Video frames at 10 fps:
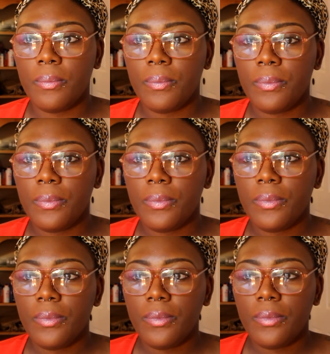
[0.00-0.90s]

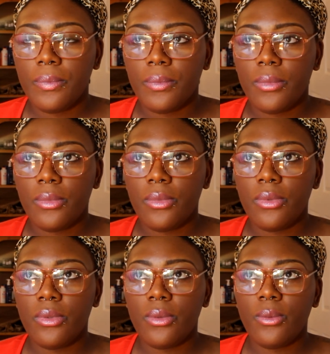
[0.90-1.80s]

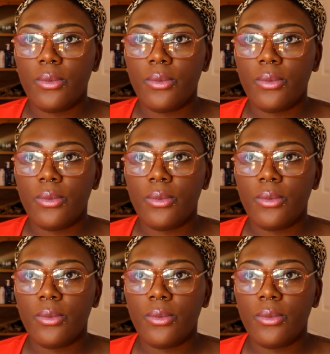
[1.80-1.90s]
Nobody speaks.